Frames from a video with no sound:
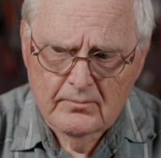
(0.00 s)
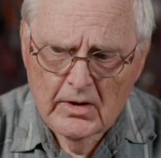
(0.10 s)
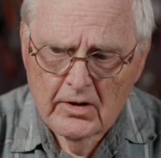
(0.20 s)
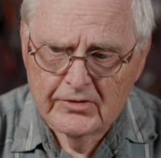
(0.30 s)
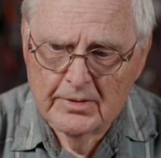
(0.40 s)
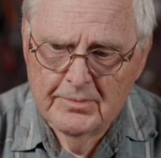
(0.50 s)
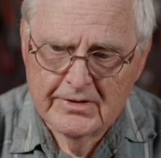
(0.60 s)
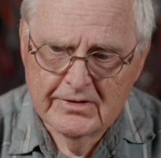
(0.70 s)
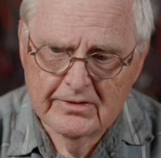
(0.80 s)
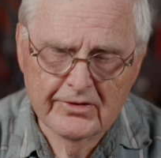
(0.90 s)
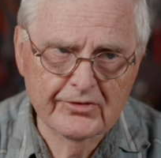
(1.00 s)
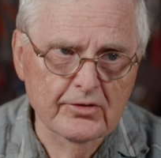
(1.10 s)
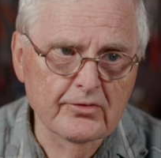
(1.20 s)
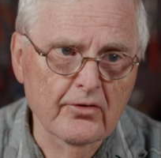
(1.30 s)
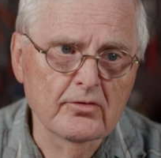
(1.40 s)
as I mentioned, that
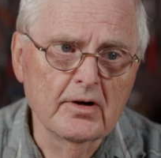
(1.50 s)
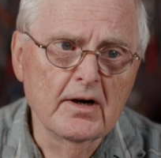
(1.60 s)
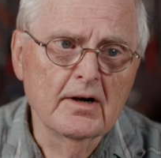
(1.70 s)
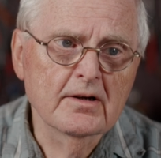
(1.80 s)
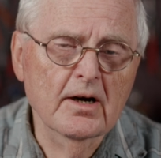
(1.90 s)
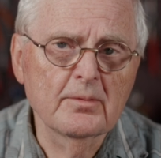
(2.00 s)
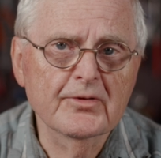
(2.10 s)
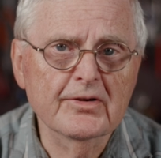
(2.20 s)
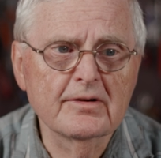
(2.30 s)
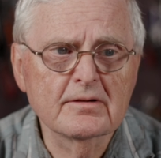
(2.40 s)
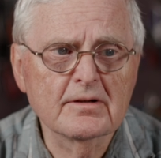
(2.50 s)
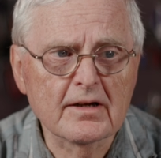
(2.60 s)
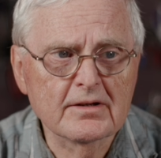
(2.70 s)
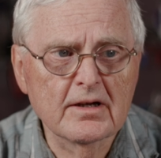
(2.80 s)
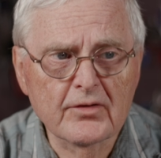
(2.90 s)
Sugru comes in
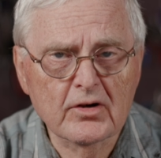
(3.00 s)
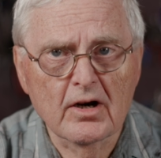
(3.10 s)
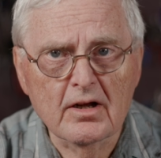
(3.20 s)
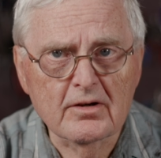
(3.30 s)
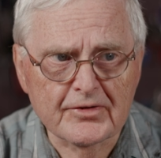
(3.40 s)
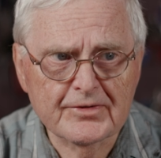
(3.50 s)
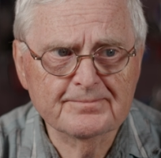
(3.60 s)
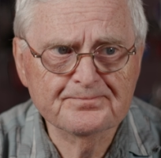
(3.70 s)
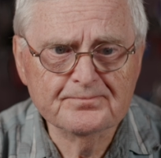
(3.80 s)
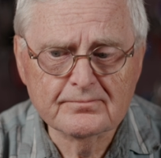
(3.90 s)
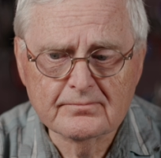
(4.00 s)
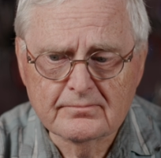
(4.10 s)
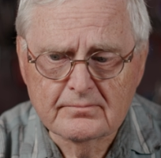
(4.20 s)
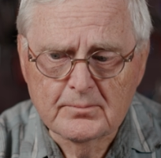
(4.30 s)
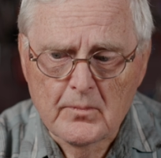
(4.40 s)
like different colors,
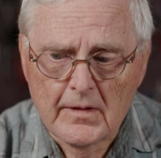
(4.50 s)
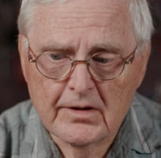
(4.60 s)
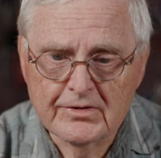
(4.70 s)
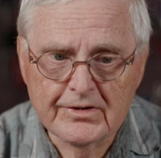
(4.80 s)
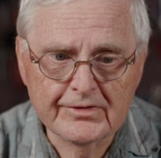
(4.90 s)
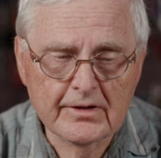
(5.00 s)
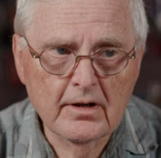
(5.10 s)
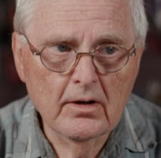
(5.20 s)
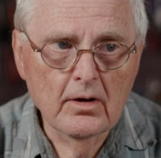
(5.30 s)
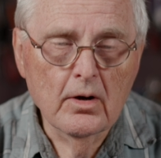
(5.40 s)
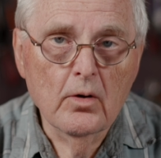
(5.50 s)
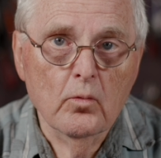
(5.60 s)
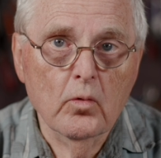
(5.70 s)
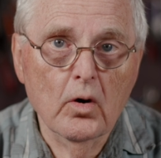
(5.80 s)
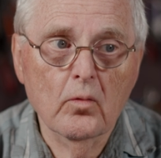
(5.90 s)
and she said,
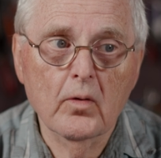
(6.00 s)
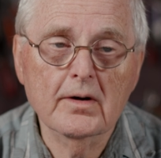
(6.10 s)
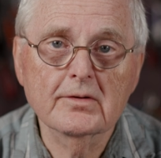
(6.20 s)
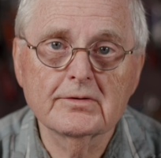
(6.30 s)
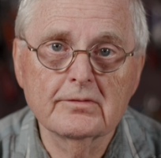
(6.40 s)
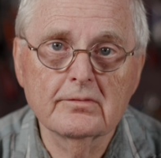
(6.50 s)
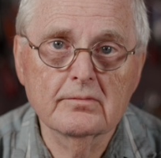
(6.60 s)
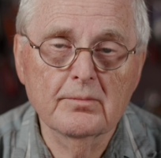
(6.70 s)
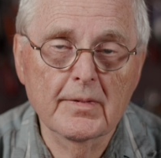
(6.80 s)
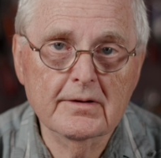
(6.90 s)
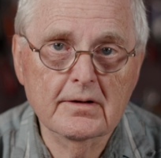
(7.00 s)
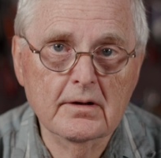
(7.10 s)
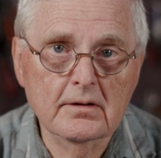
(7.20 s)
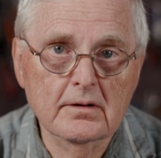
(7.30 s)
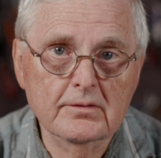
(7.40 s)
well, why don't you make
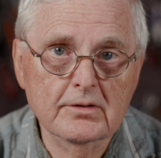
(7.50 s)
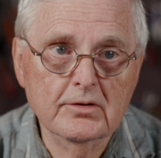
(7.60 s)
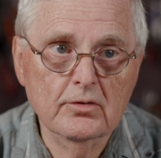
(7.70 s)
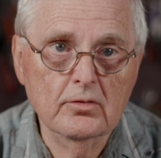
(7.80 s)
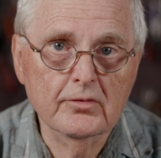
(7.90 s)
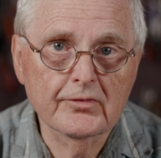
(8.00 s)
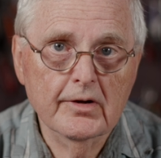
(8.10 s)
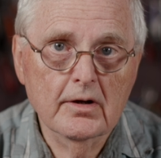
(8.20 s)
the tools